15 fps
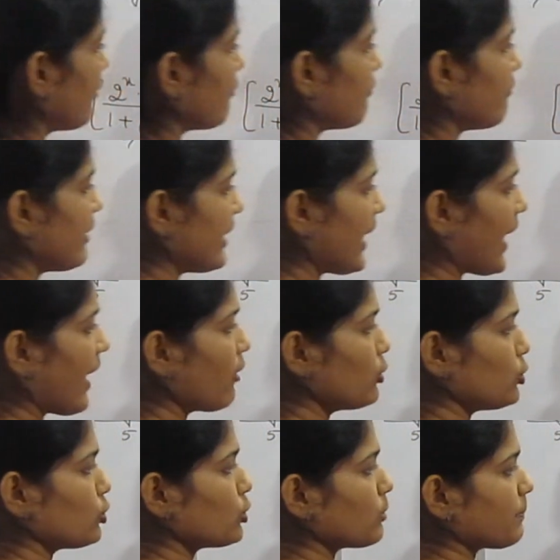We
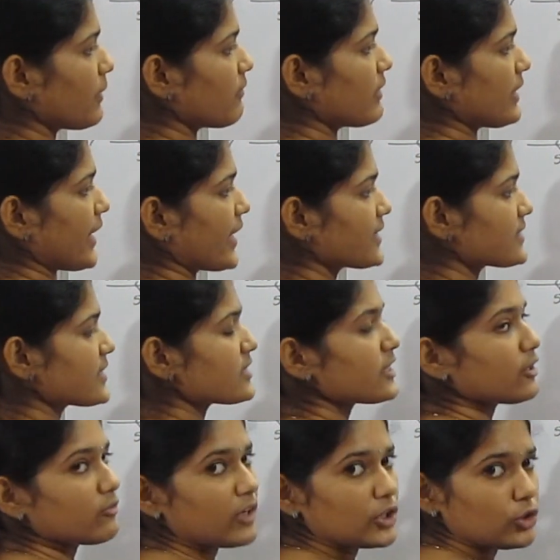have 2 power x is
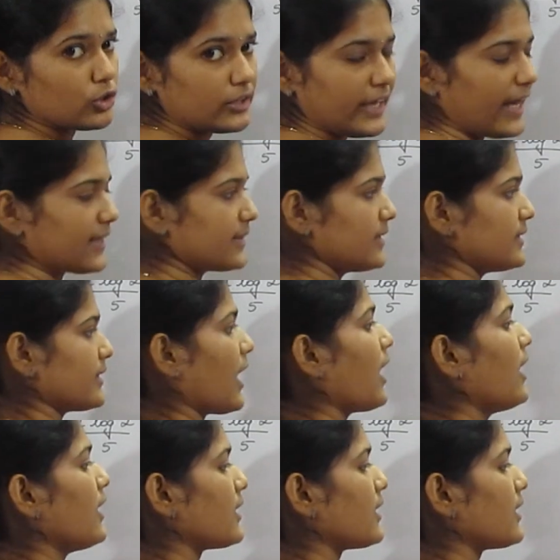equal to tan theta.